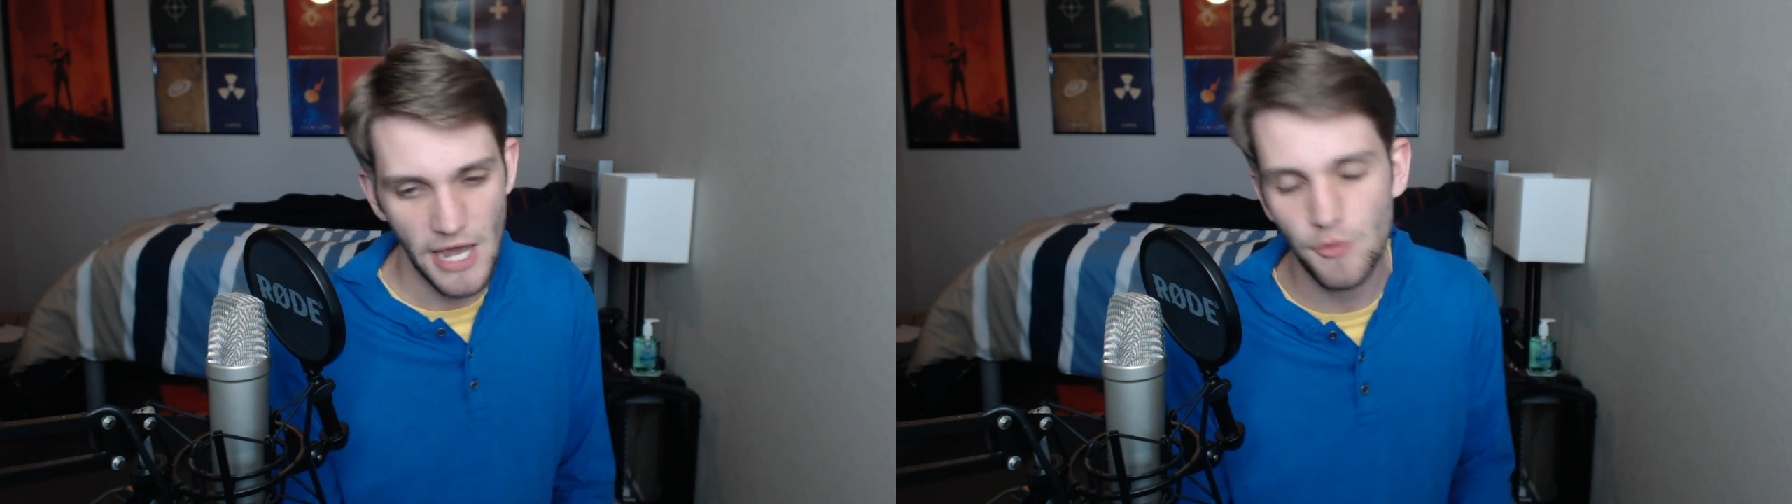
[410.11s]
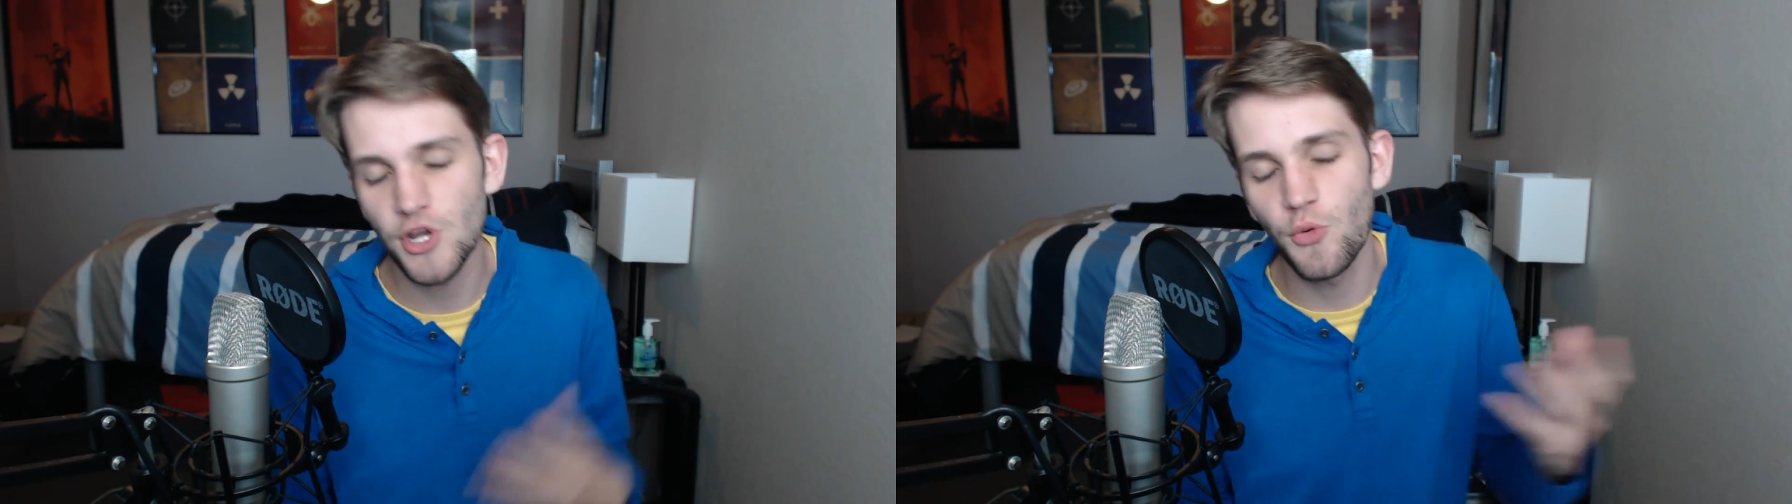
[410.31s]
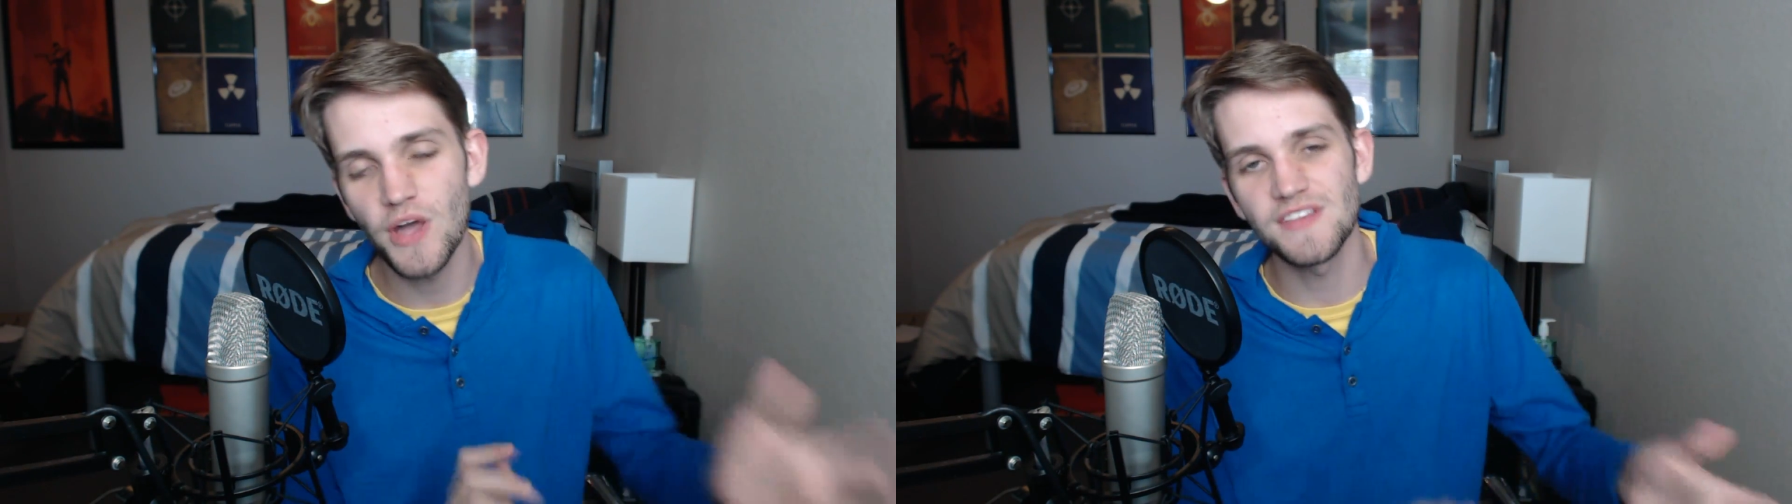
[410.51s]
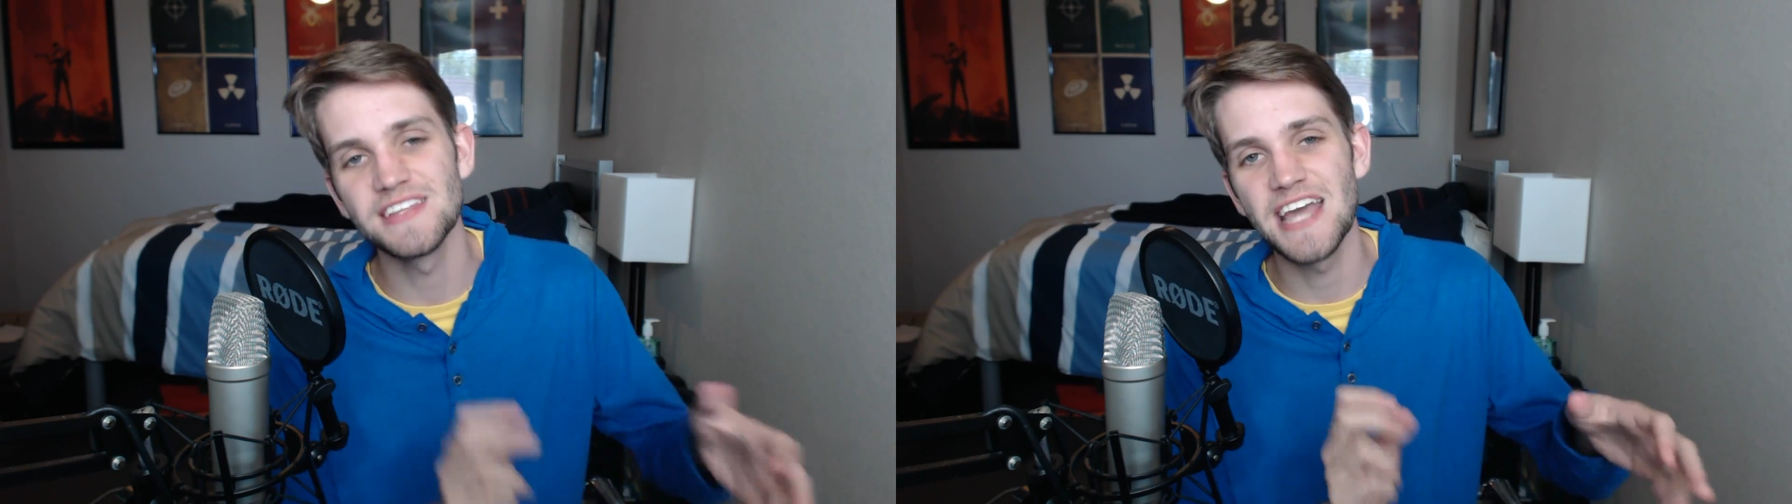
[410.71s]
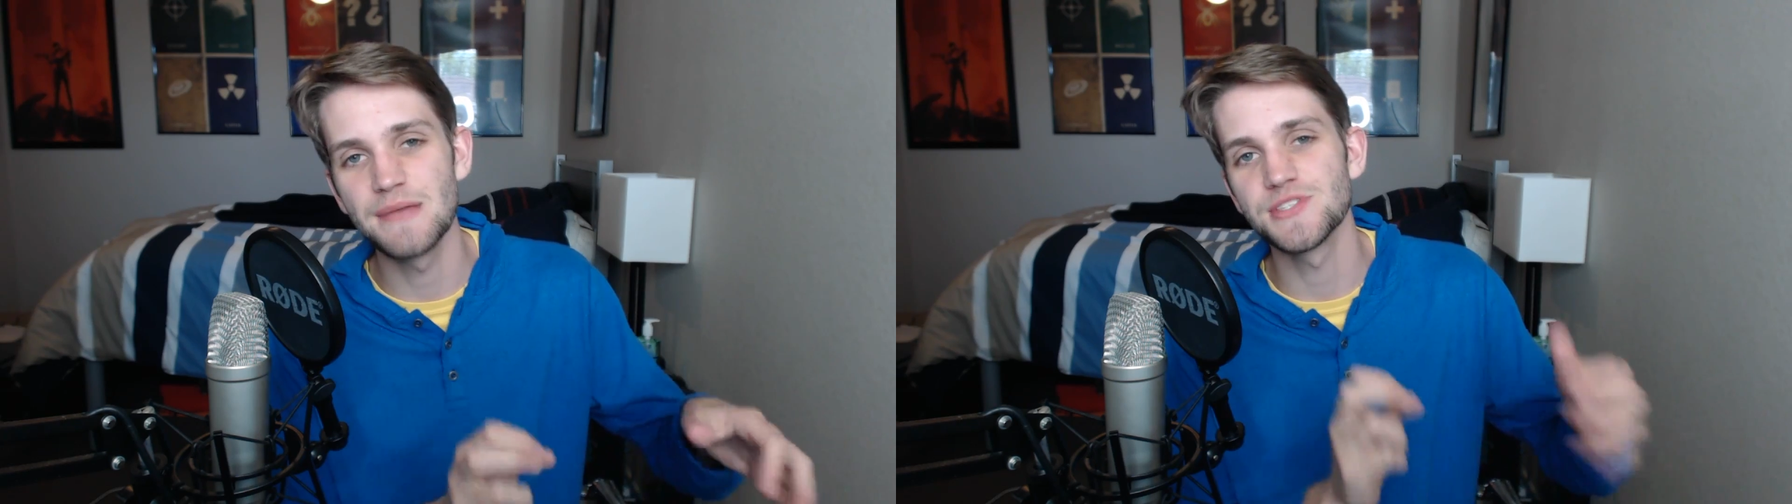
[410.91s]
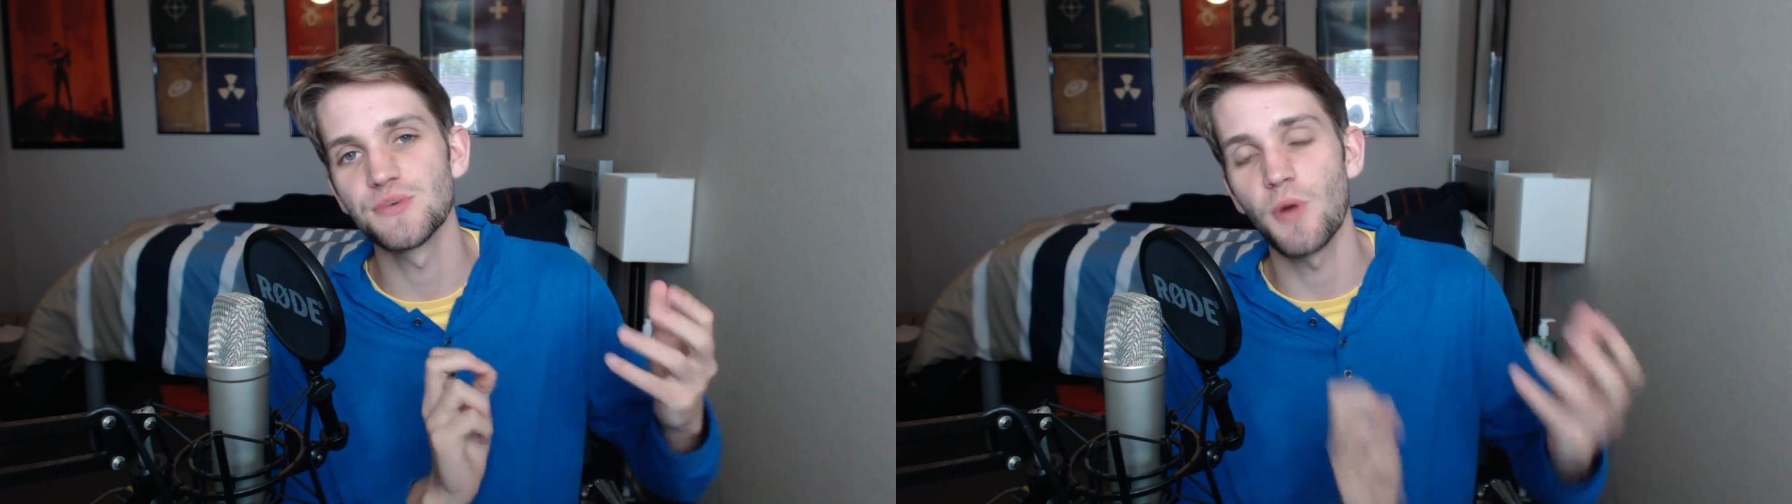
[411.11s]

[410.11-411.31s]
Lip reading: I want to quickly name some